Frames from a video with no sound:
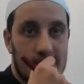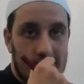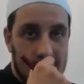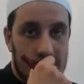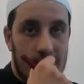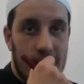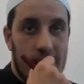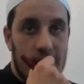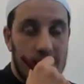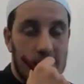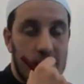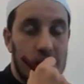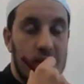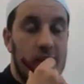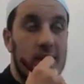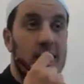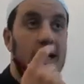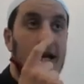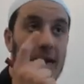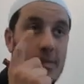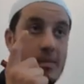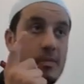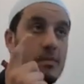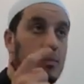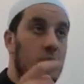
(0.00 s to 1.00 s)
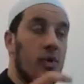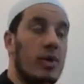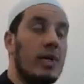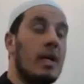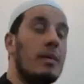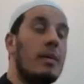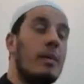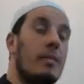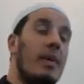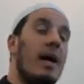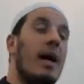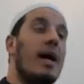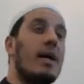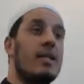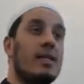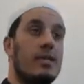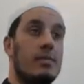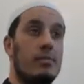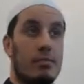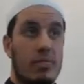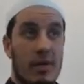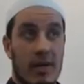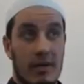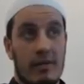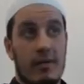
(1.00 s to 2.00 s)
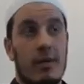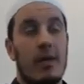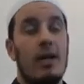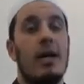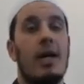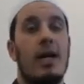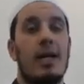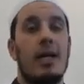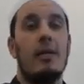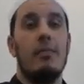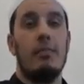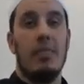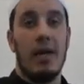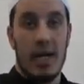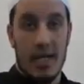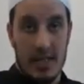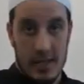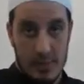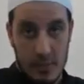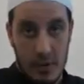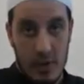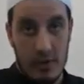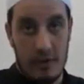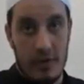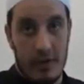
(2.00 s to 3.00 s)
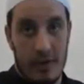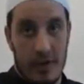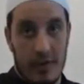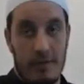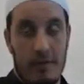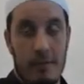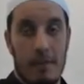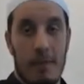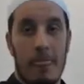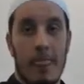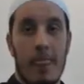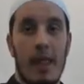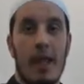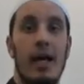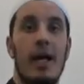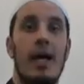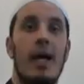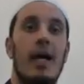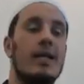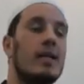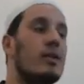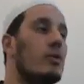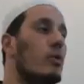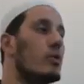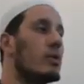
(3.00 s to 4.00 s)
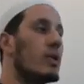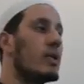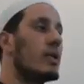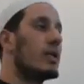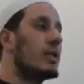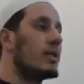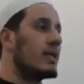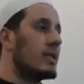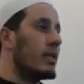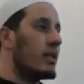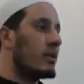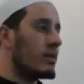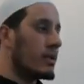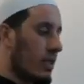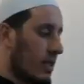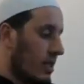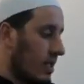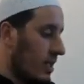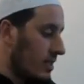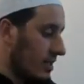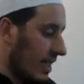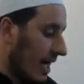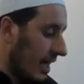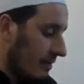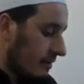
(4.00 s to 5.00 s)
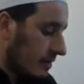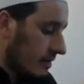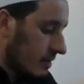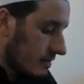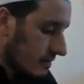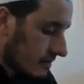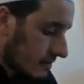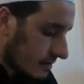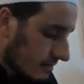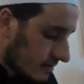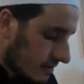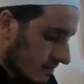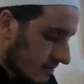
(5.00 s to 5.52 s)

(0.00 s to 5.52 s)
Yeah, so he said, Welcome a pious brother and a pious prophet. And then who did he see on the third heaven?